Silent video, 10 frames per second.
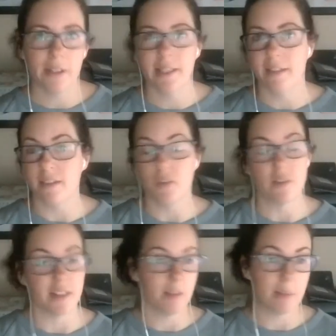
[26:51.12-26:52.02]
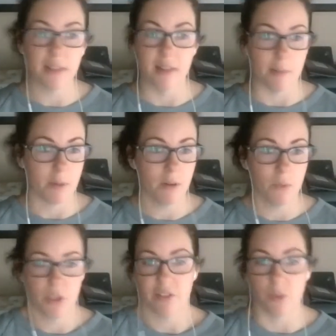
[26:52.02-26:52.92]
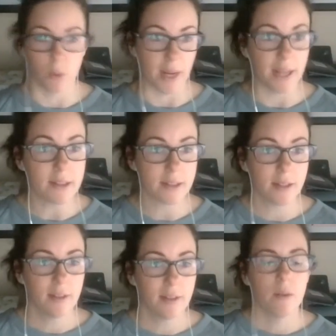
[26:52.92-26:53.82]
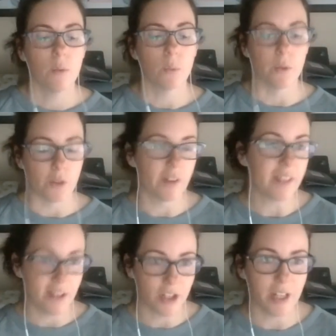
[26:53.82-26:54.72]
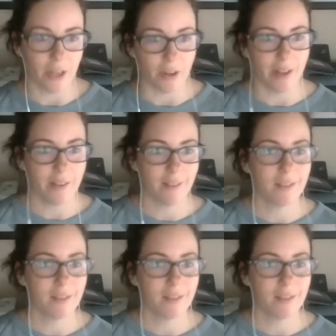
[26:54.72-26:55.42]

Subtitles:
least, if you set a big number, which is great, reverse engineer it to